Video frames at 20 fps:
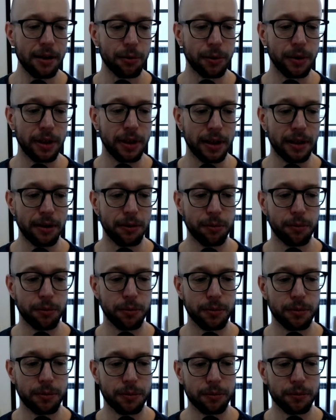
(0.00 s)

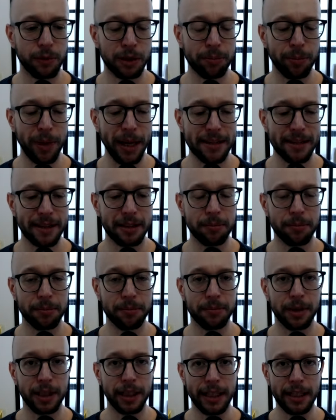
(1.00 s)
What pace
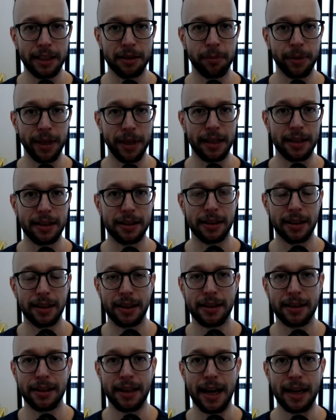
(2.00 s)
and lead means
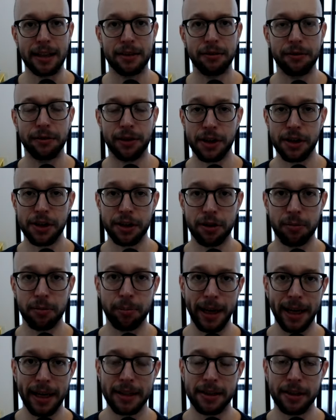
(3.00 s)
is that first you
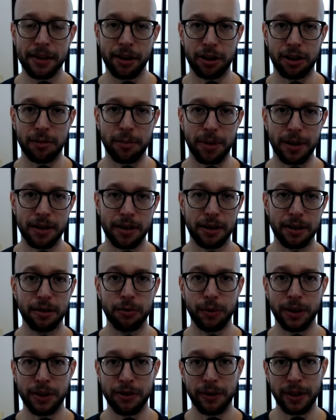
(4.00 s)
pace the other
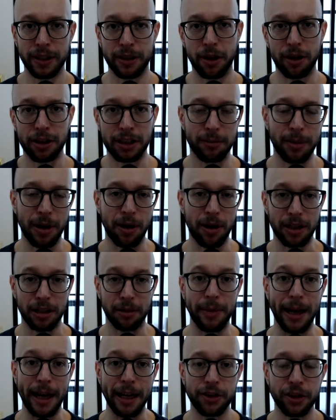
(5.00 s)
person, which we talked about
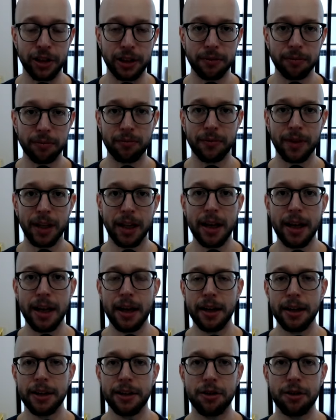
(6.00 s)
in matching.
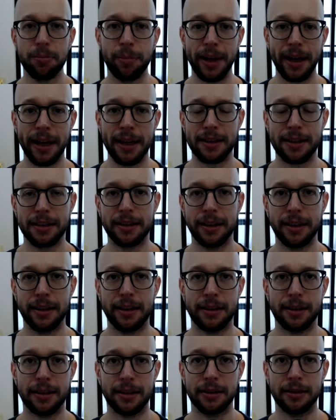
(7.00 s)
You pace
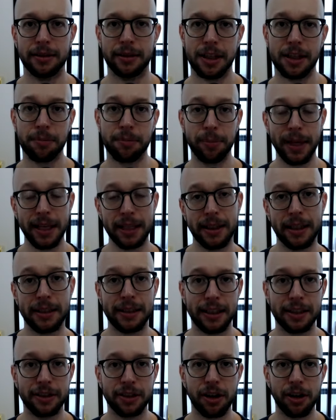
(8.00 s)
the speed that
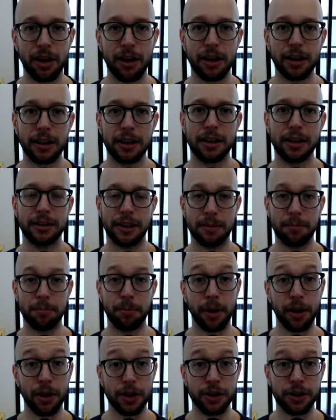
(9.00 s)
they talk, their
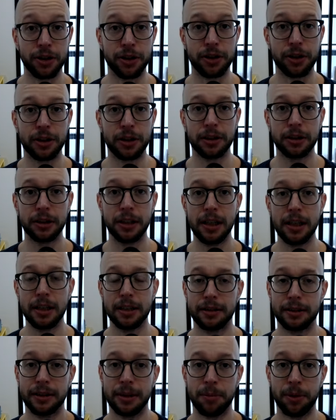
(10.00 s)
posture,
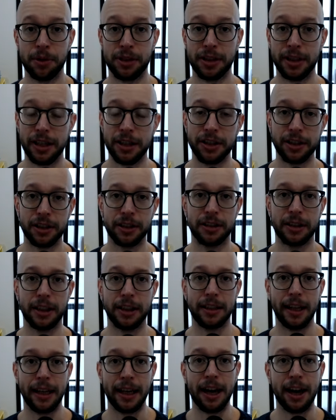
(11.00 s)
the position
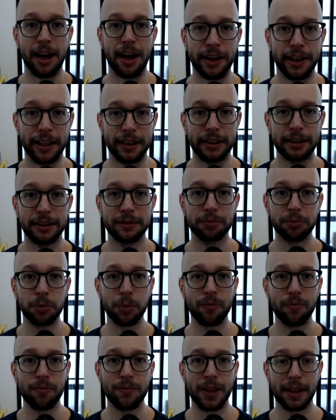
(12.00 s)
that they are in,
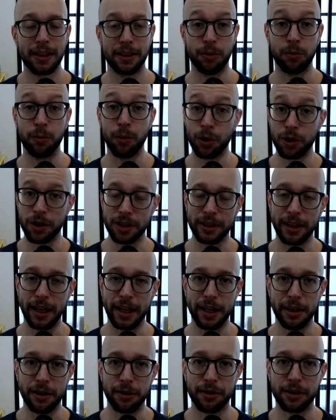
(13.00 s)
the words they
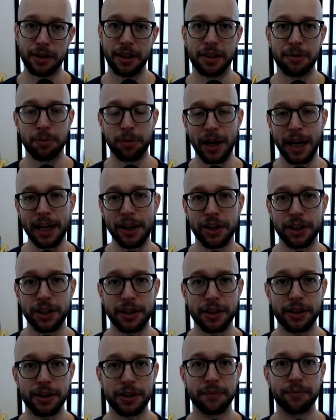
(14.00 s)
use, the
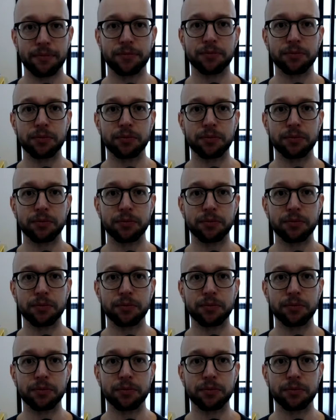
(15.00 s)
expressions.